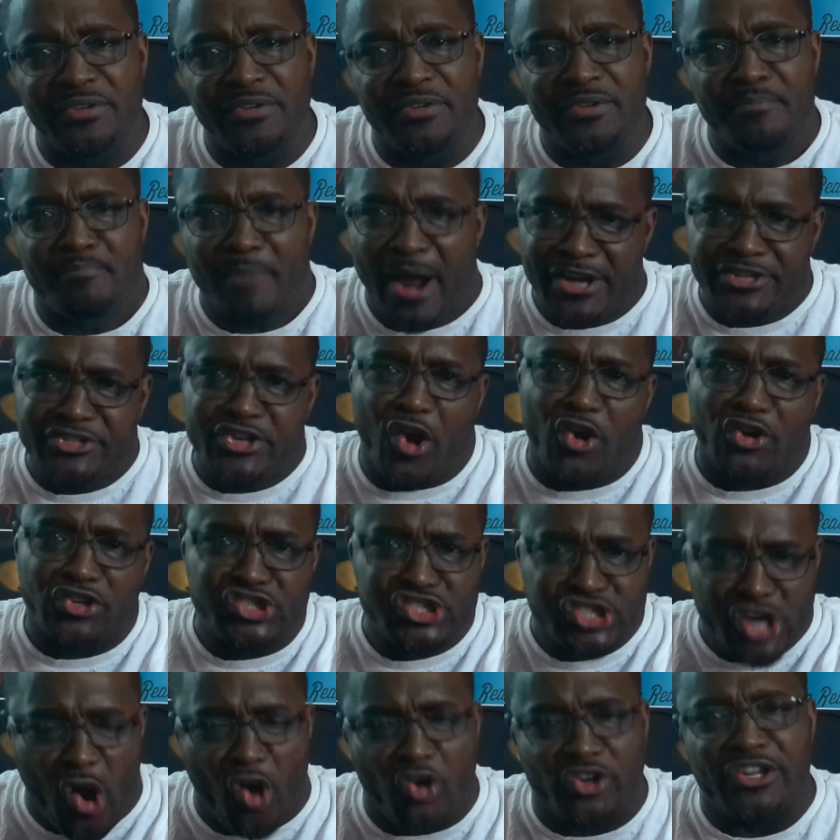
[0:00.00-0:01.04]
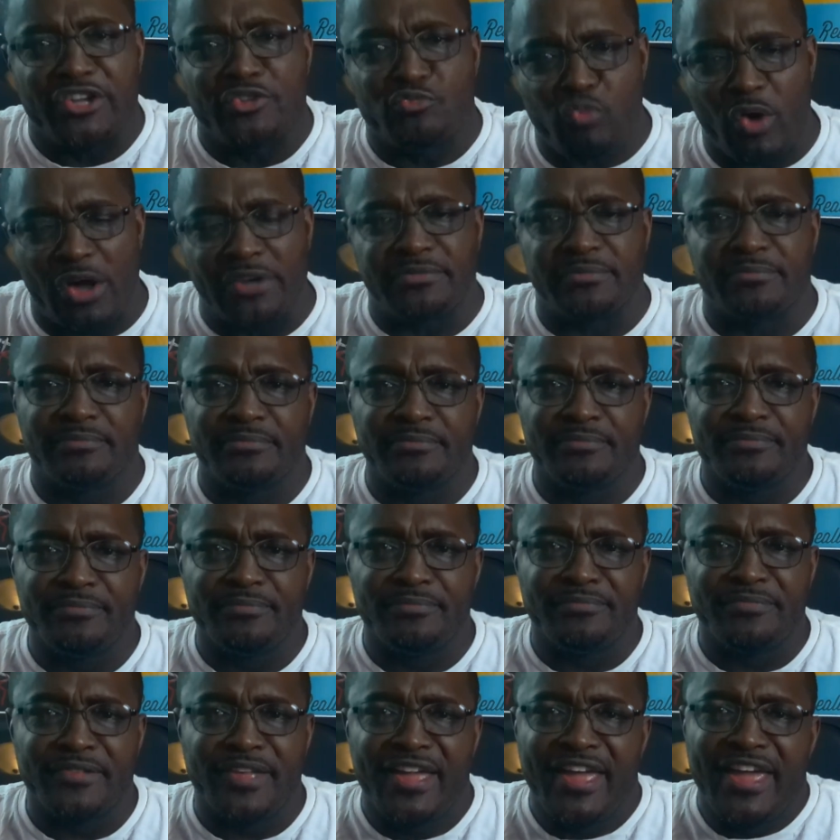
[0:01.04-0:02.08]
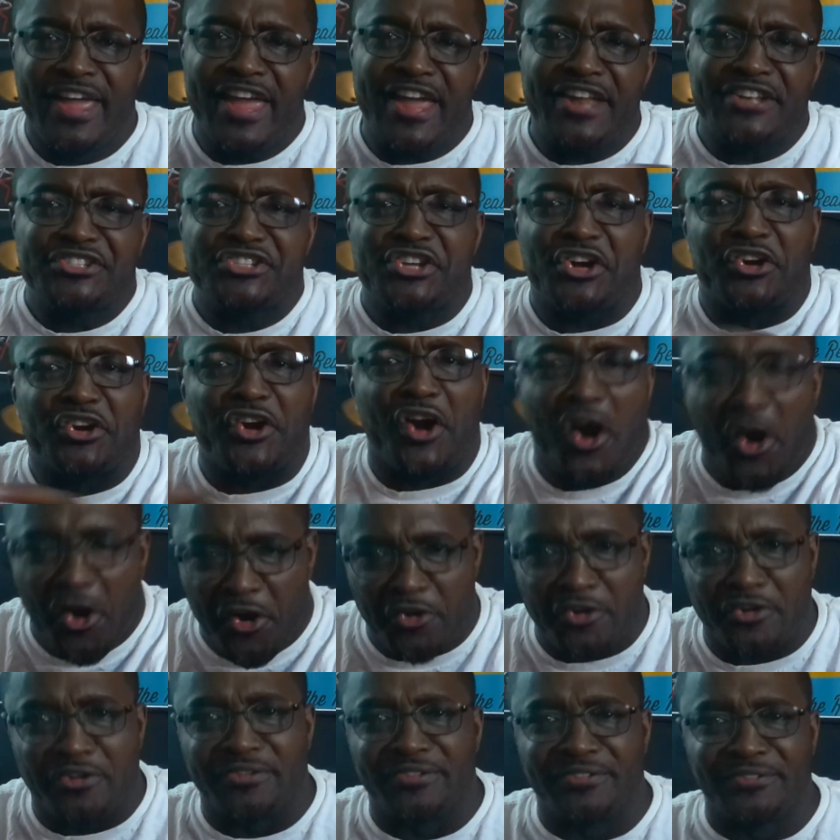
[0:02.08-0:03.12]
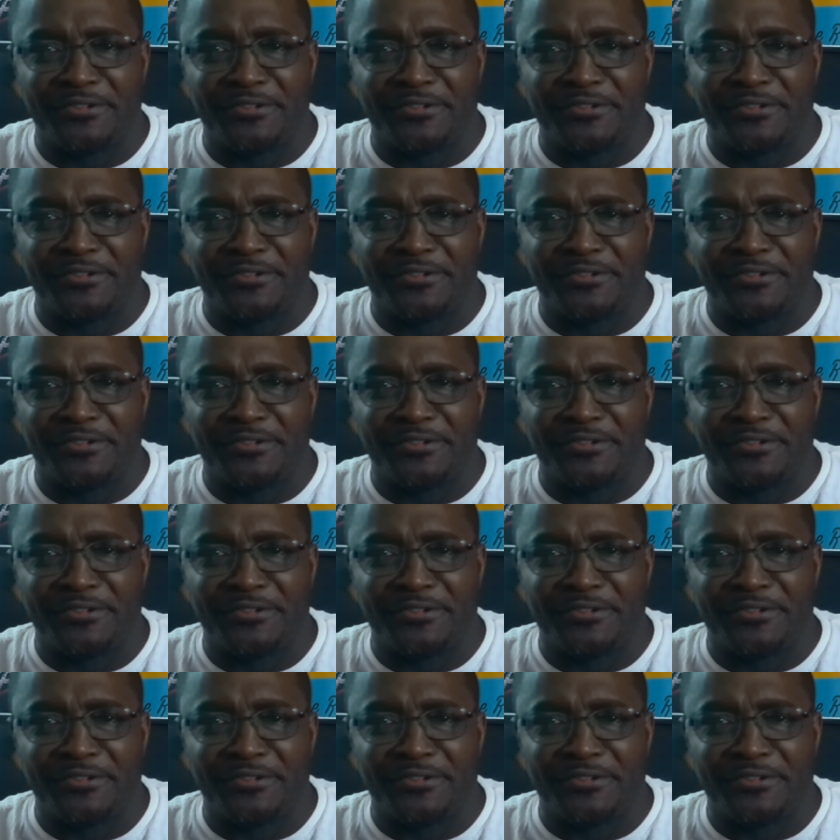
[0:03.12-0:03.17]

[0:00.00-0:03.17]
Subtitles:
My dark chocolate one. It took her